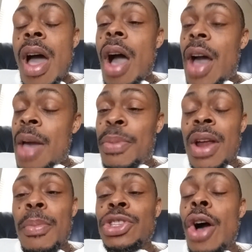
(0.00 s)
Okay,
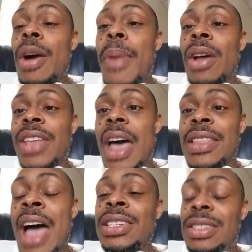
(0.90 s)
but I'm going to talk about that.
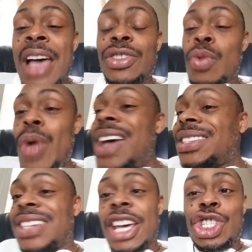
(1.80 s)
That's a
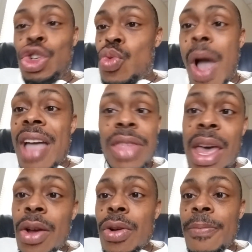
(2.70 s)
race issue right
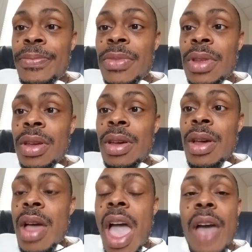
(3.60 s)
there.
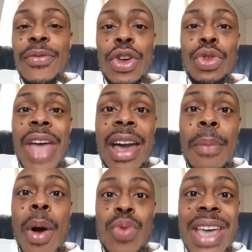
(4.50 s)
If you think
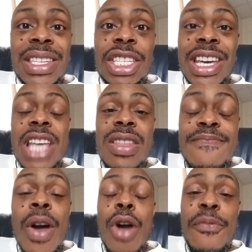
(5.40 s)
I'm a racist, you get the
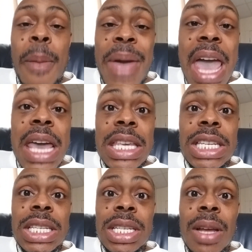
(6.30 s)
fuck off my
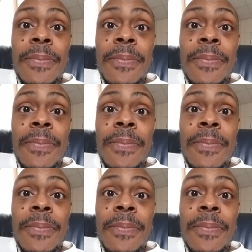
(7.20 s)
page.